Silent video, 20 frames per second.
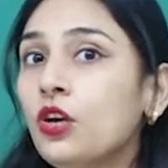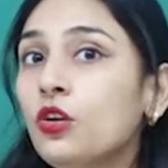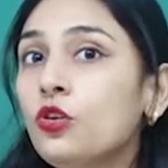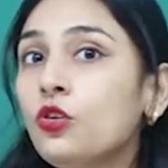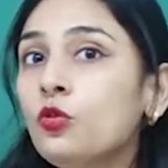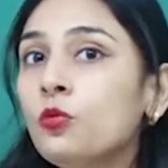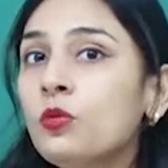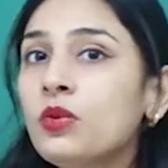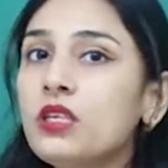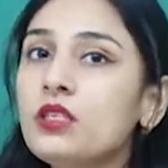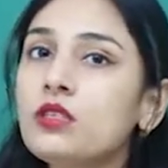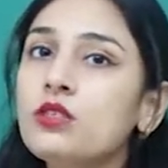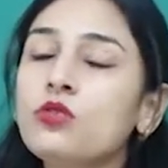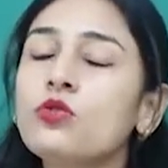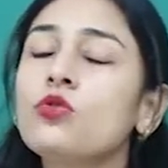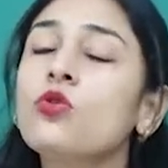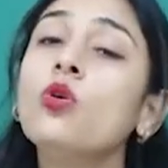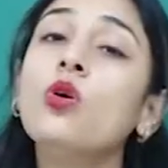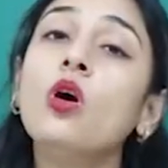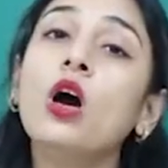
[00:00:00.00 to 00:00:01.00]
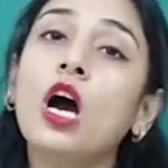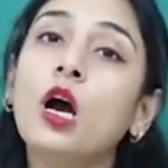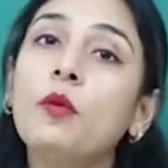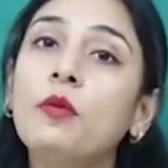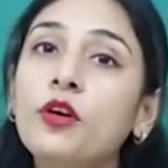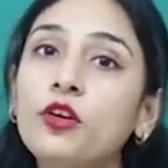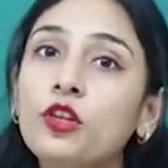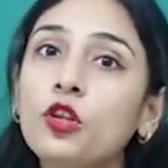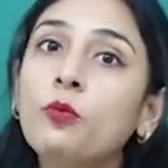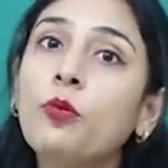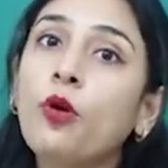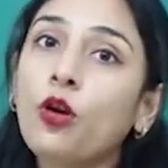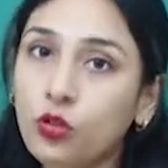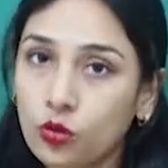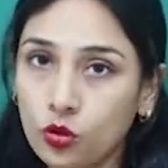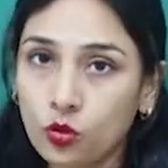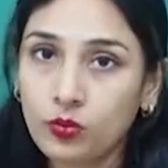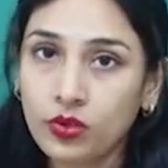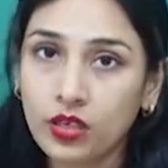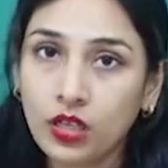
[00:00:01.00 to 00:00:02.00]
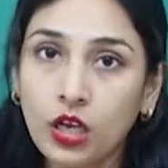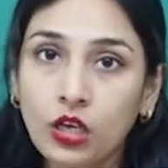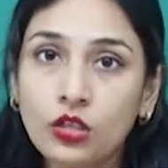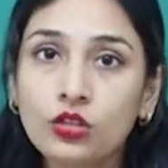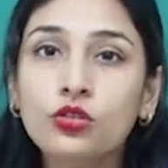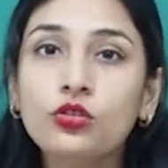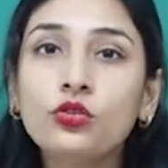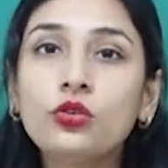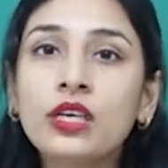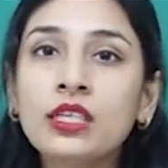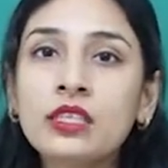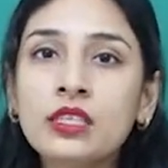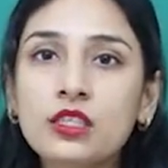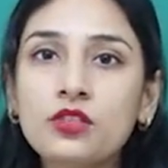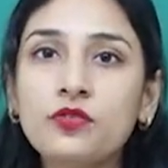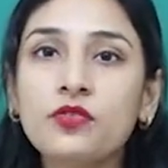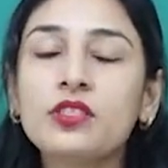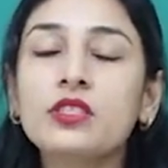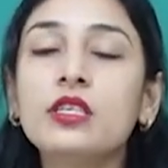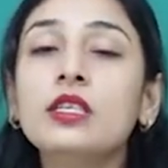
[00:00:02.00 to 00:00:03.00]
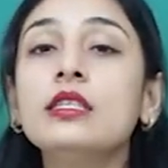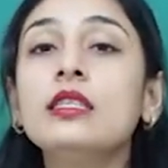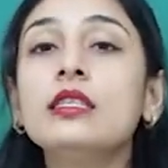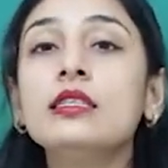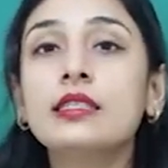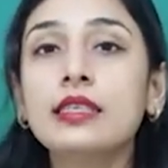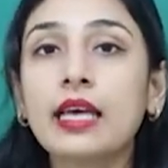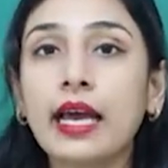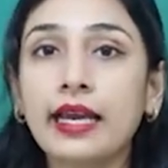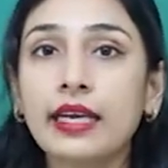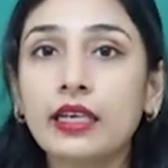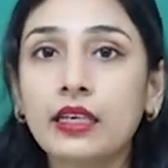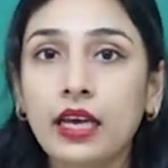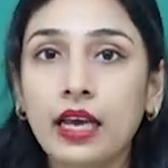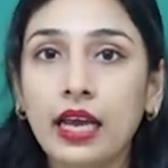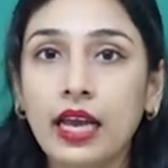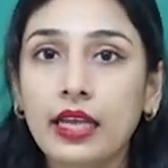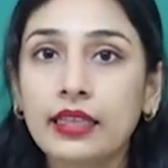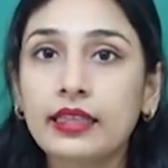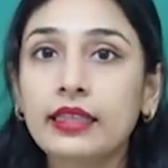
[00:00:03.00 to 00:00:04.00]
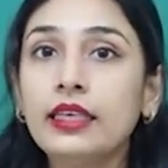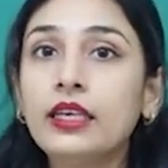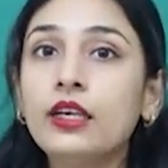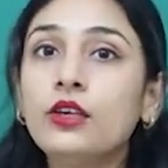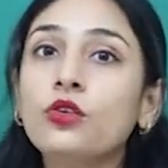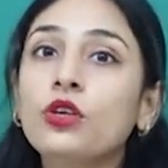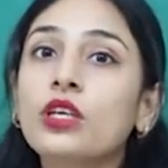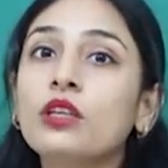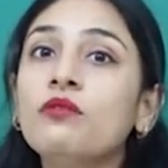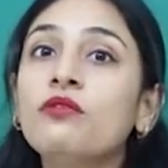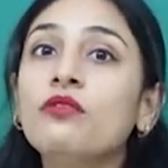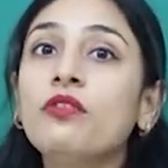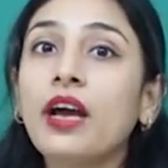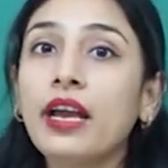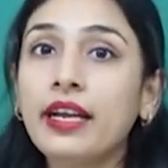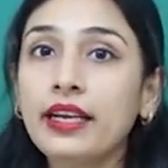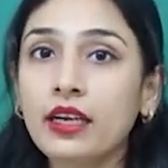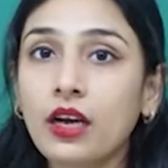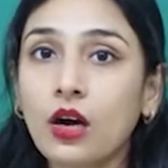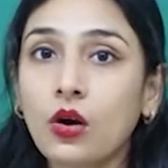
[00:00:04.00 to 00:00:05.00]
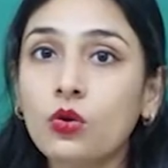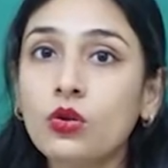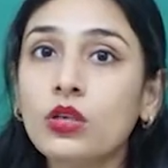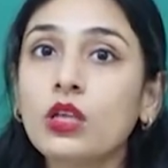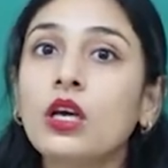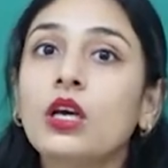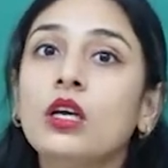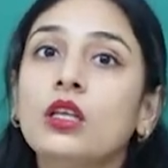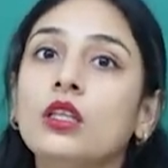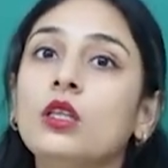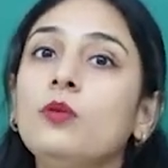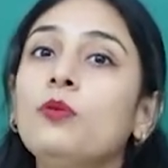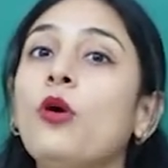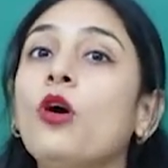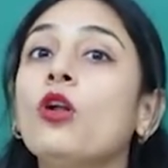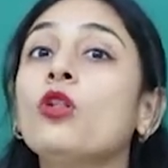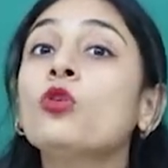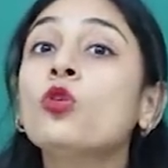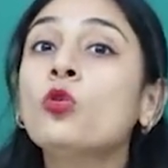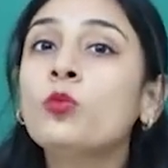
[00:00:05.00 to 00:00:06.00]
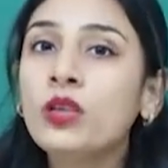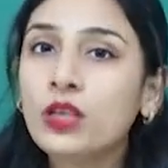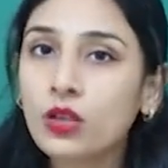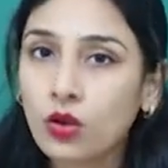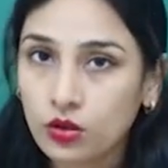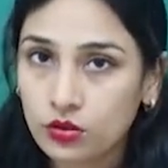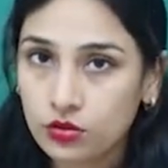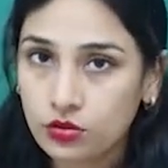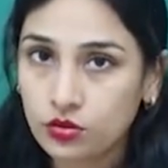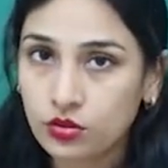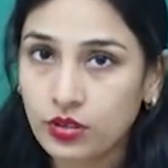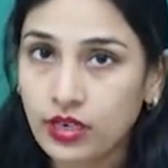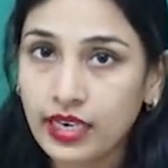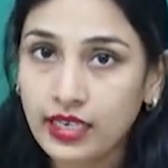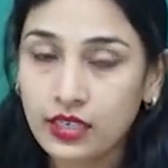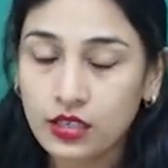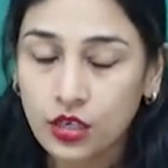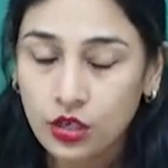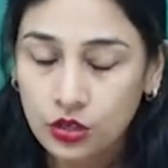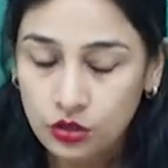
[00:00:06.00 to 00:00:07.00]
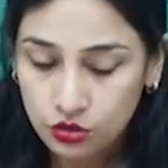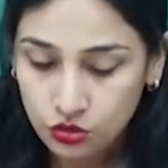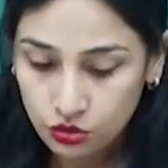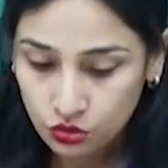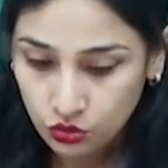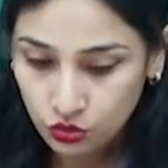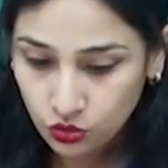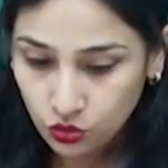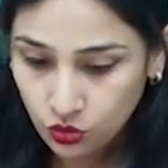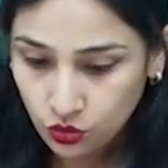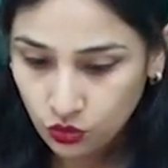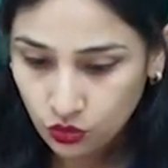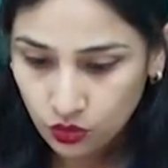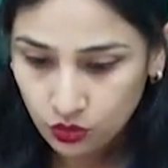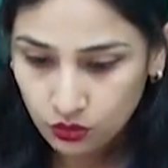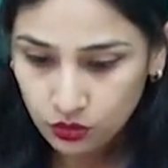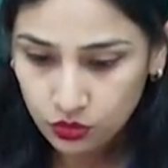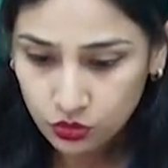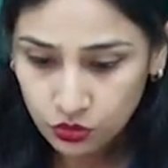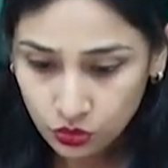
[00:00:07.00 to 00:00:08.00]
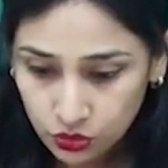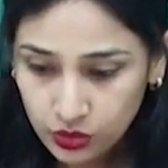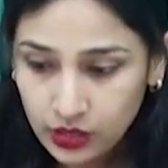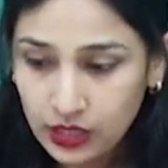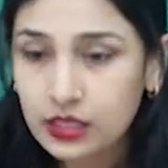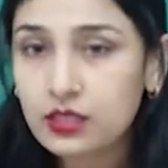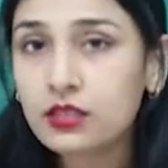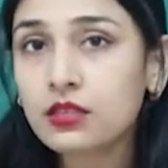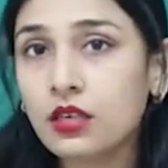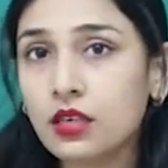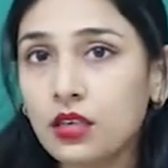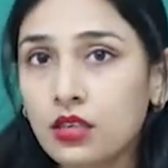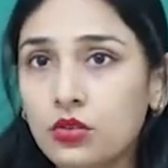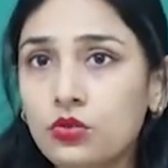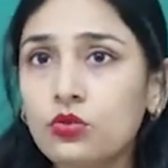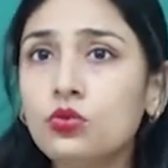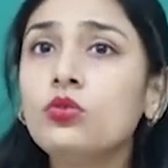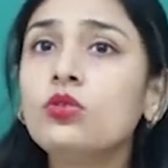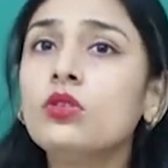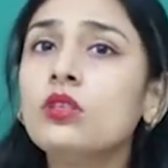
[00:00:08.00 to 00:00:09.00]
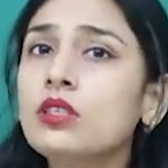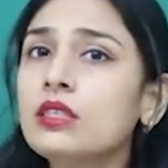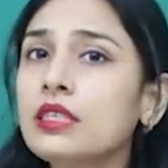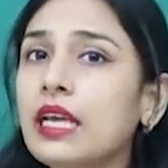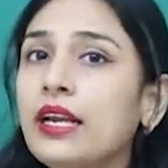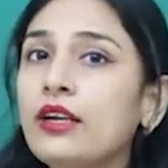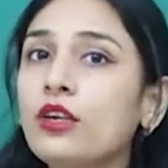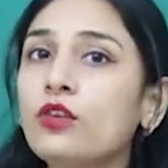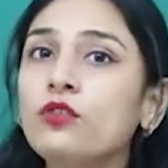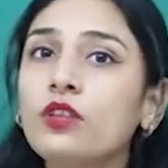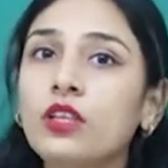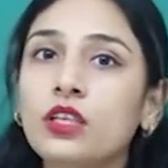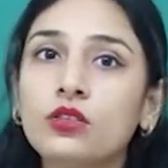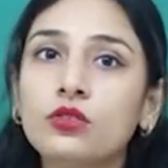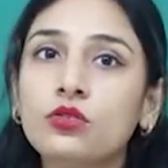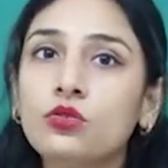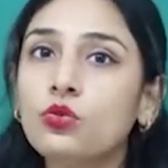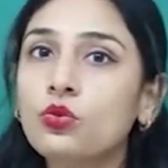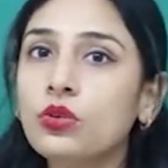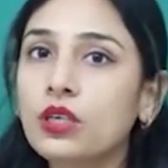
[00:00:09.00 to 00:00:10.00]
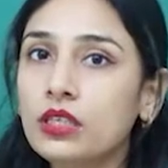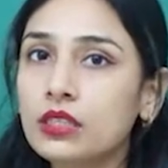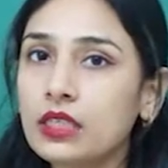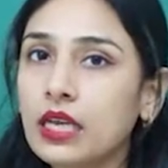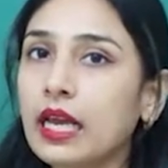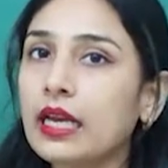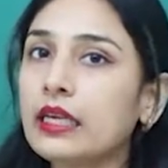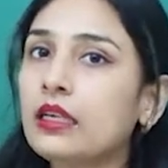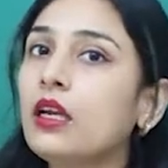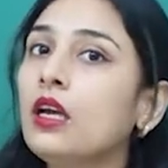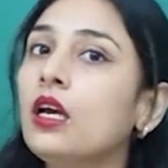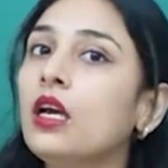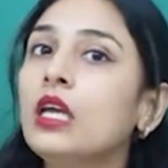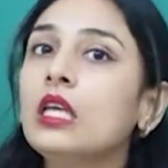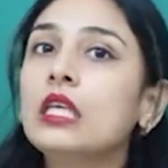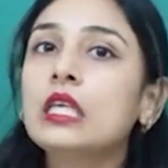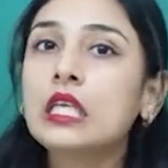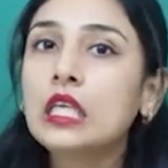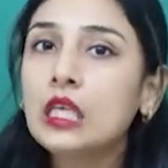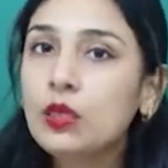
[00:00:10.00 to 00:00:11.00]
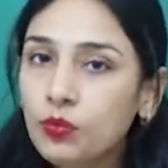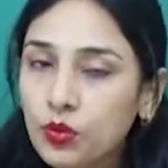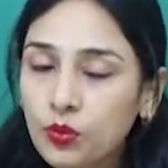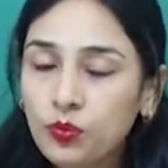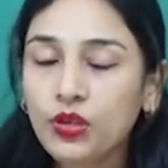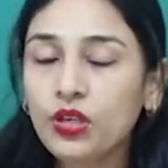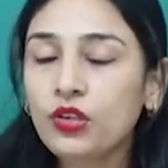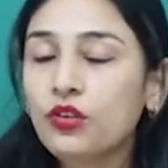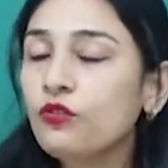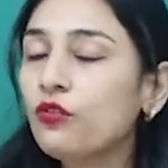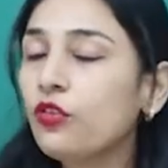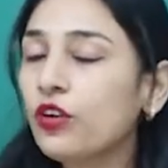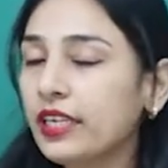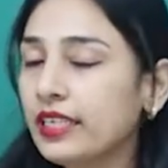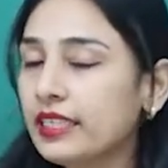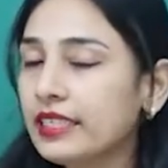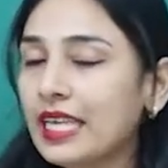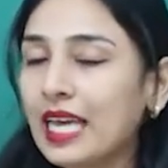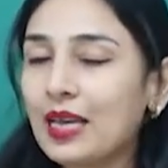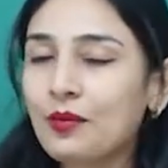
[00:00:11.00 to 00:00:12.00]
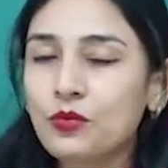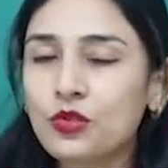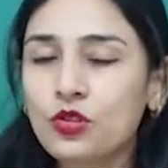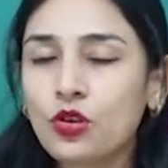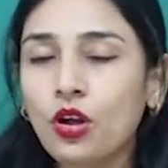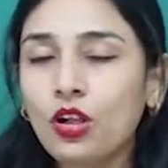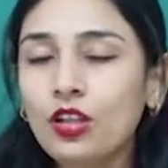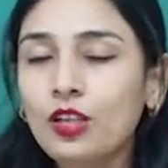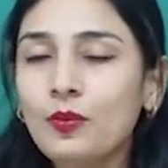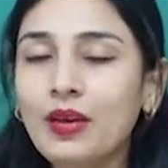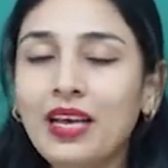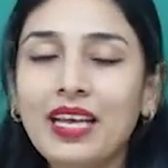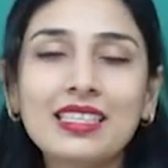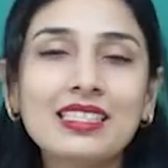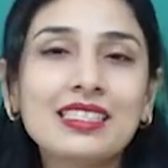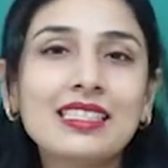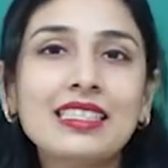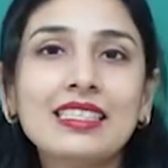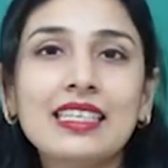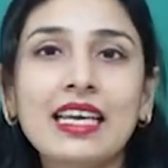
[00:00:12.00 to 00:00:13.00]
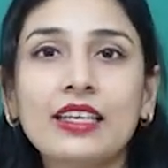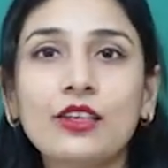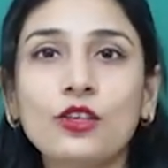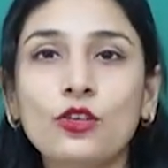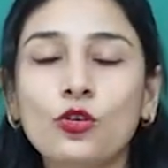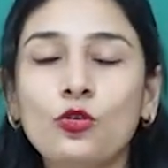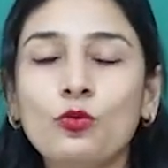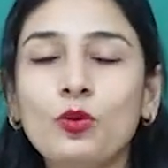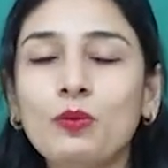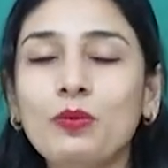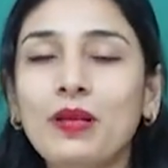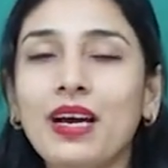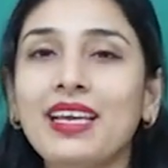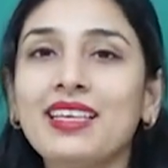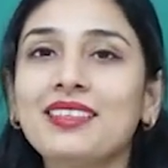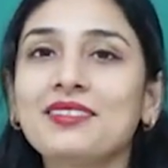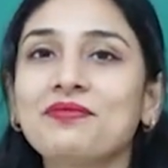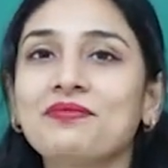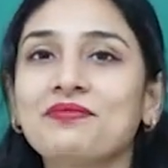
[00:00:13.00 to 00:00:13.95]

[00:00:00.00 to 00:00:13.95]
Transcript: you must know about the polynomial. So you can just visit the site, and there you can find out the polynomial also, right? So do this kind of things, students, and keep preparing for exams. All the best. Thank you. Bye bye.